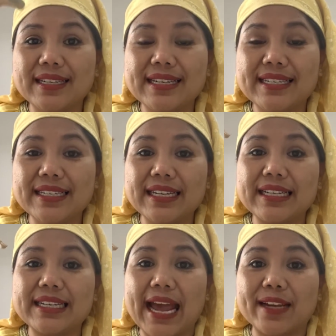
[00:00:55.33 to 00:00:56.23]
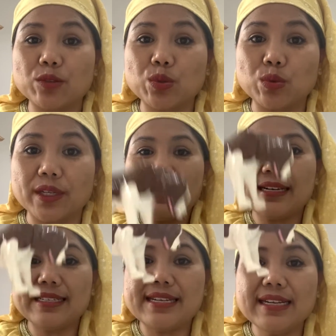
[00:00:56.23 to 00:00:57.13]
D, dinosaur,
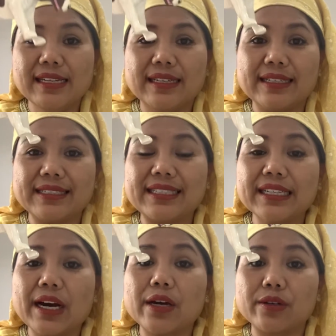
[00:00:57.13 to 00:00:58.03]
D, D,